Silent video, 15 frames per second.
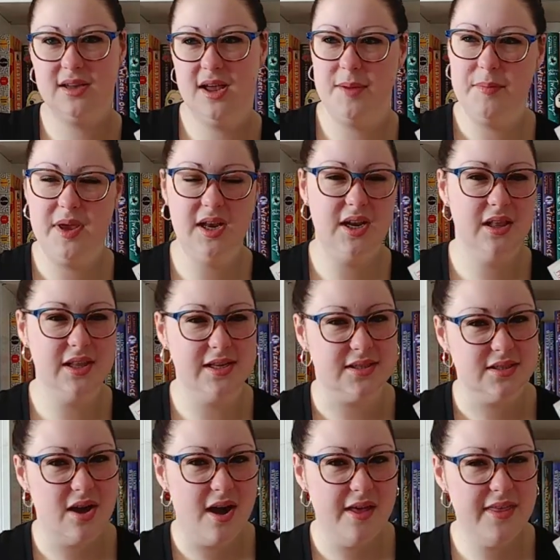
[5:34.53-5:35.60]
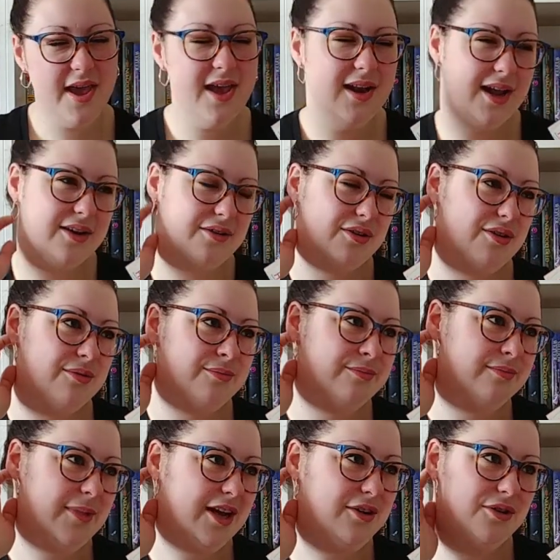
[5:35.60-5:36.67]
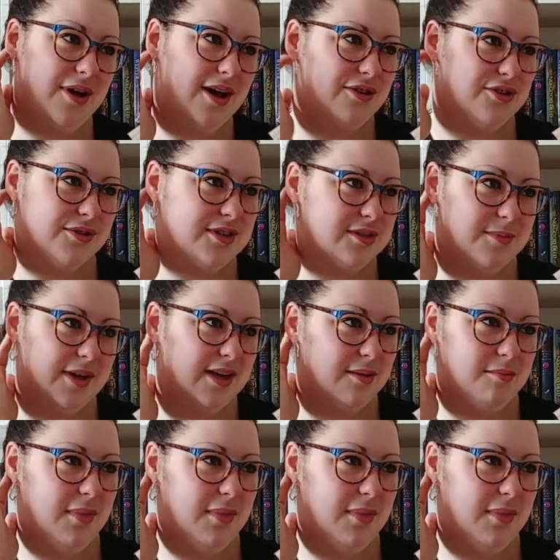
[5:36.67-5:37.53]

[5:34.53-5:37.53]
immediately saw that. I don't know. I don't know how to explain it.